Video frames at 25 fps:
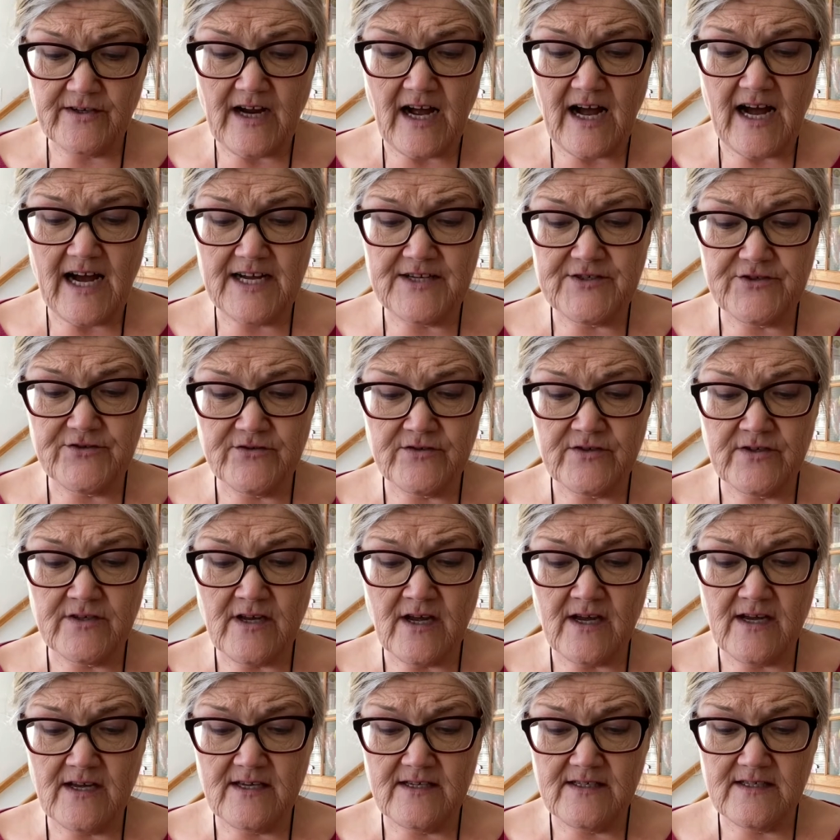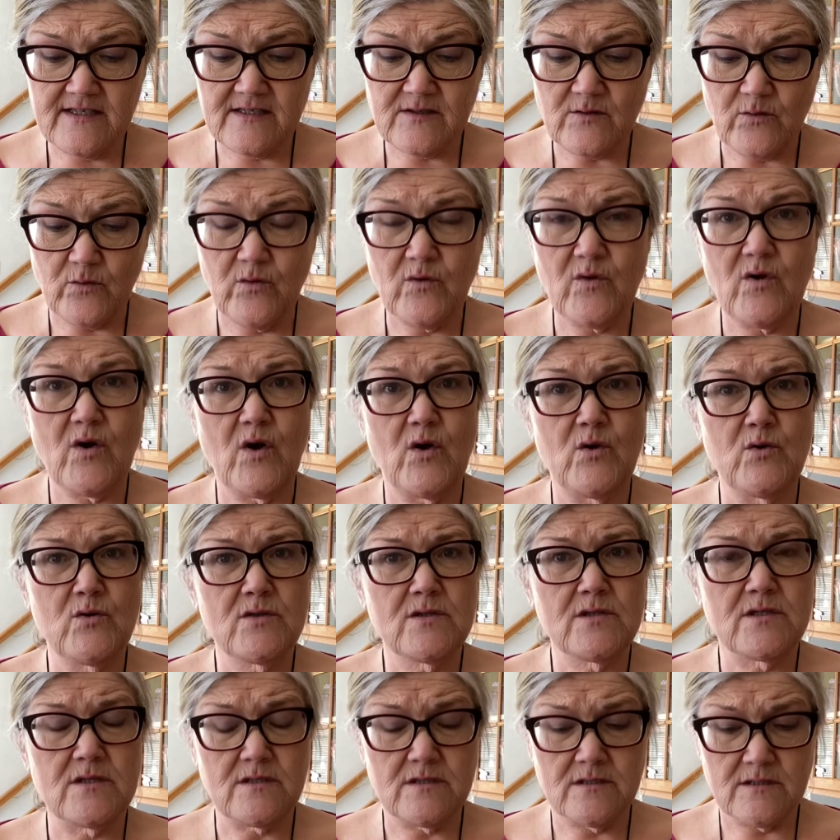Hydrogenized
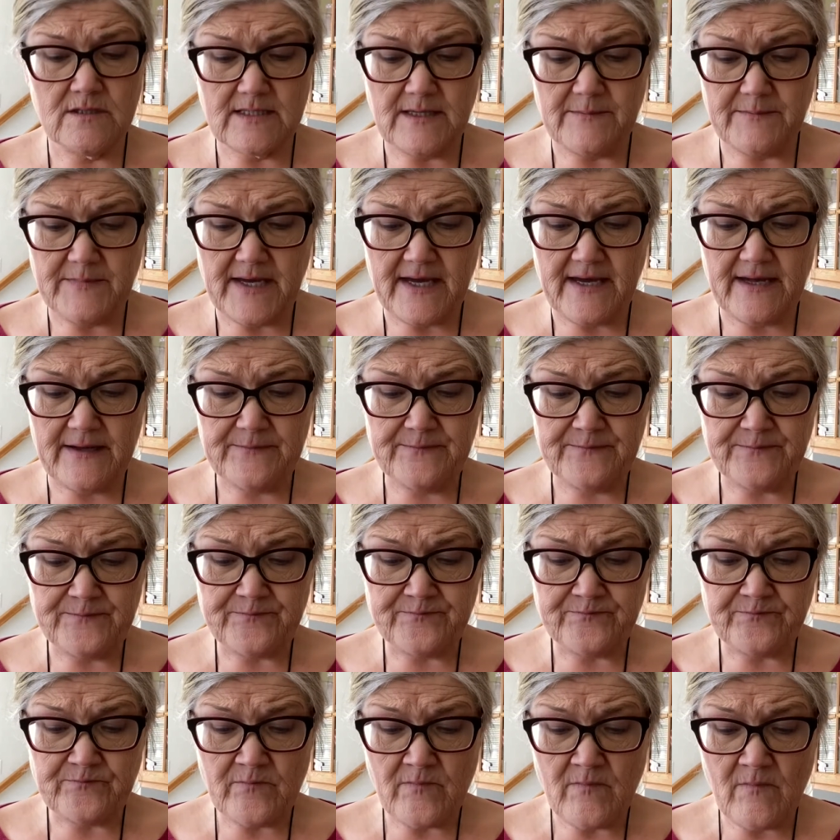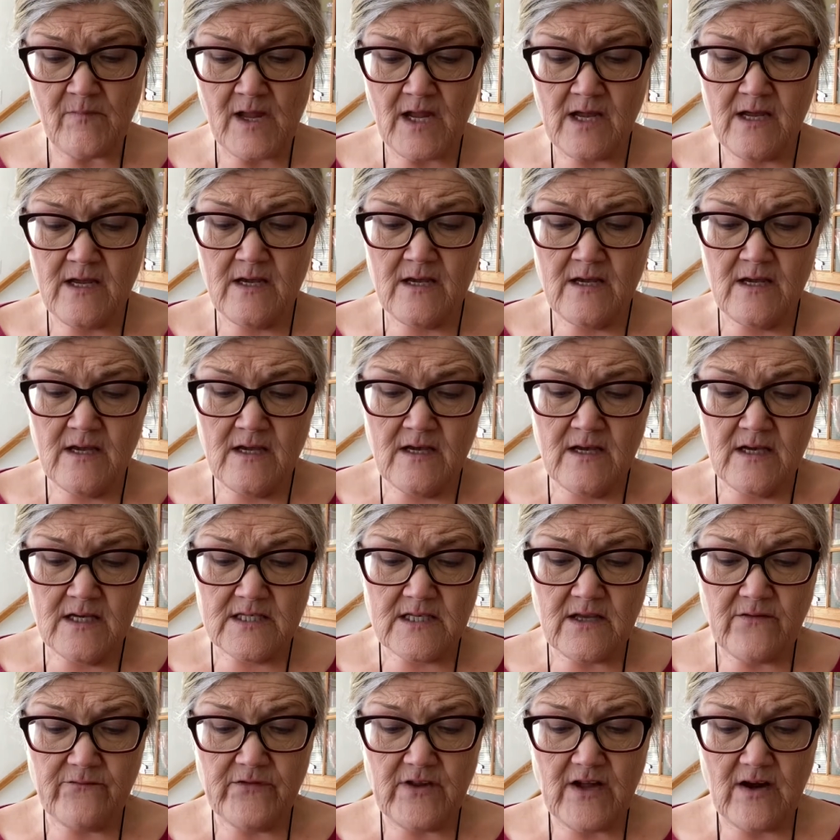oats, is that bad?
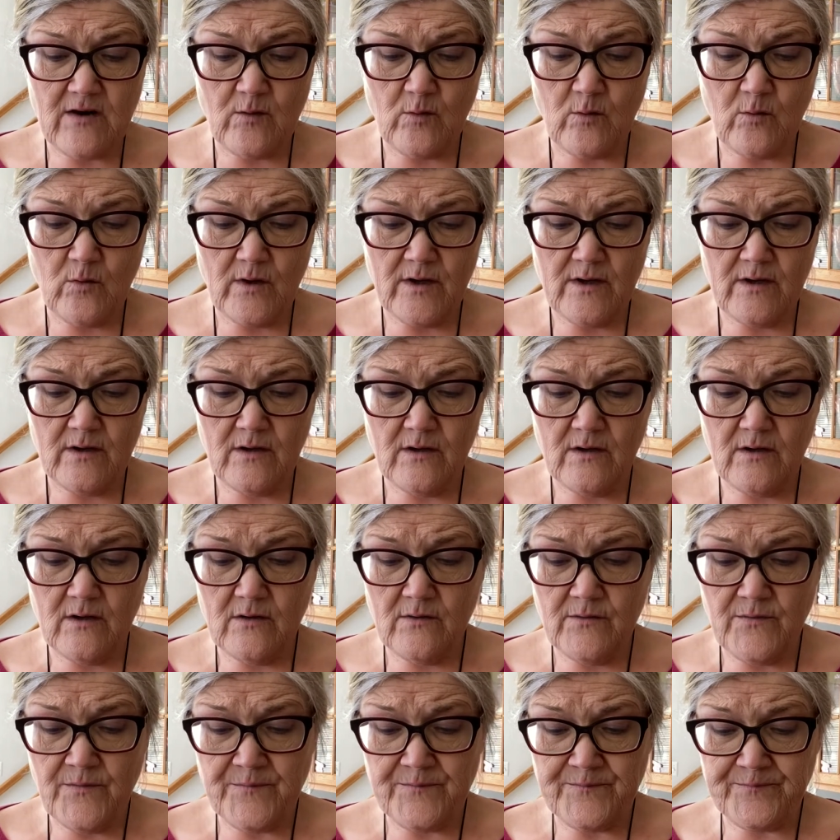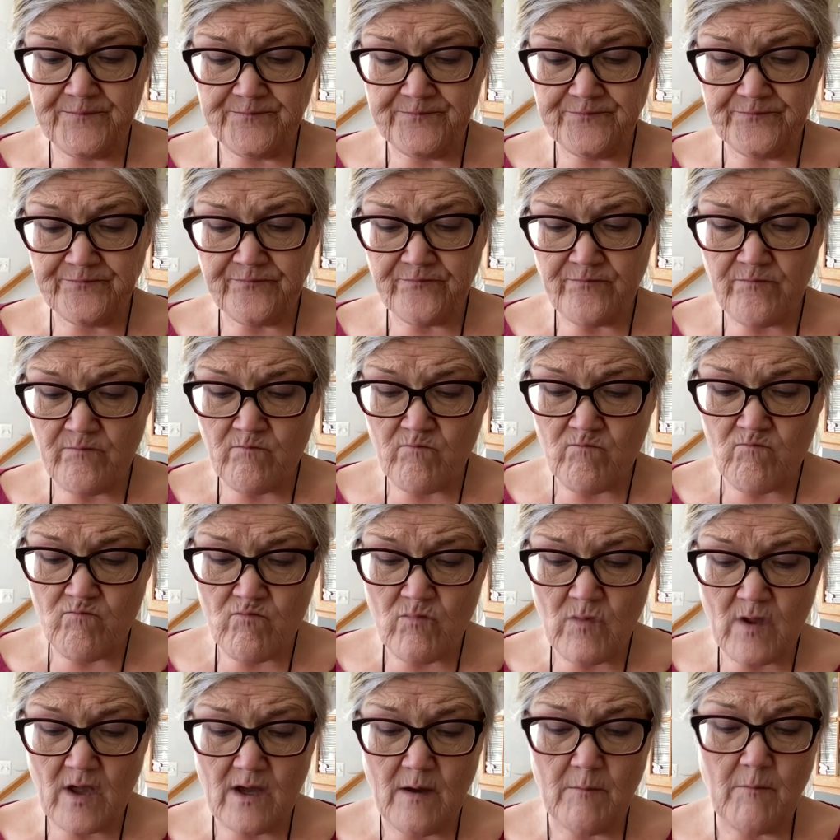Sunflower oil,
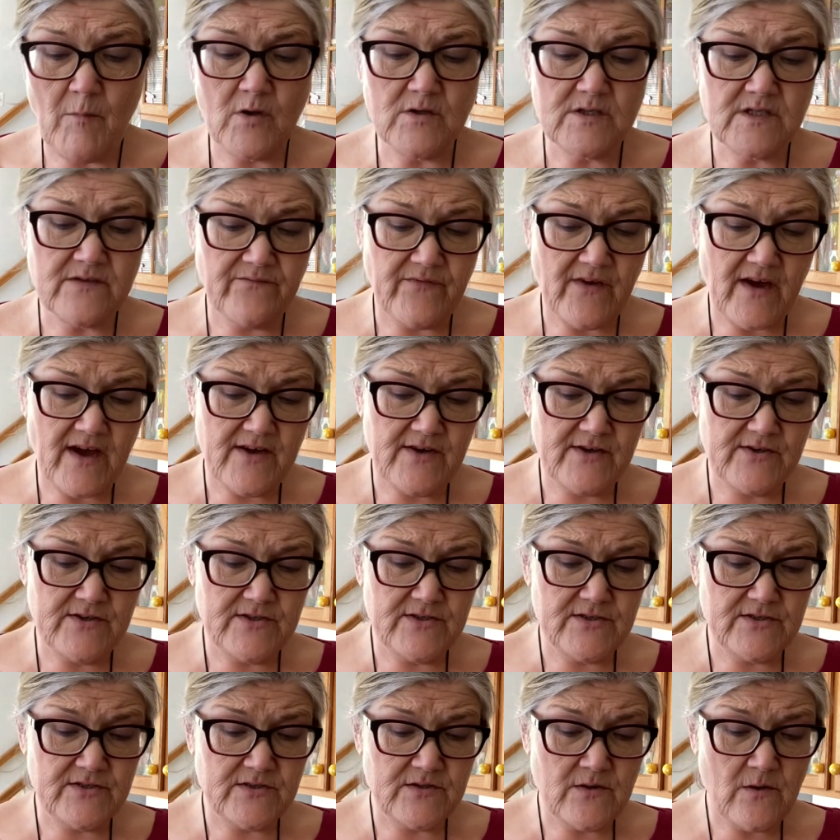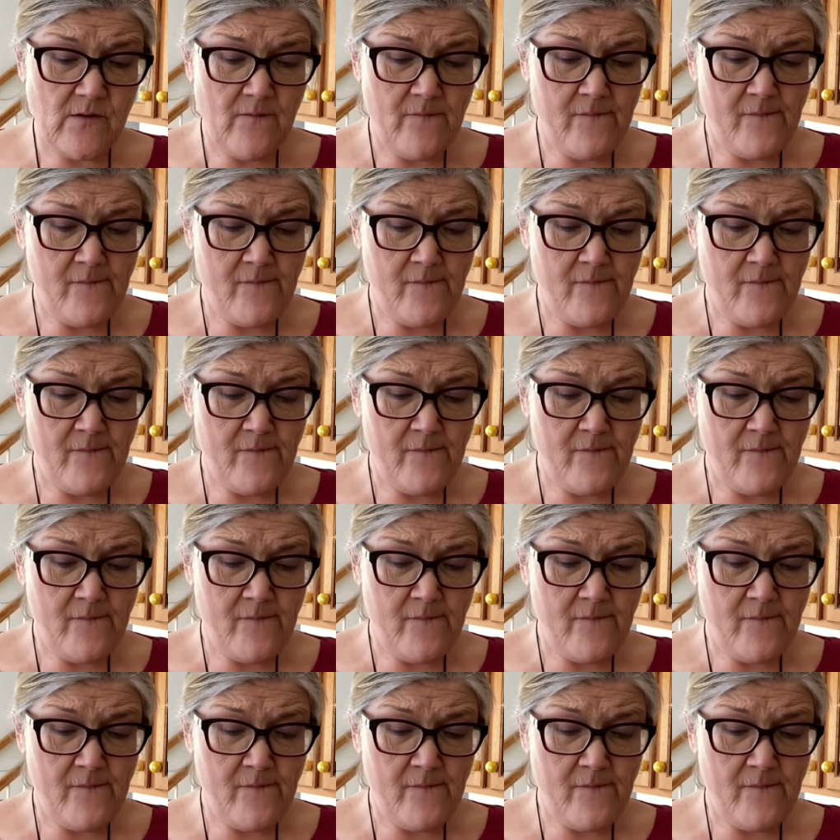emulsifiers.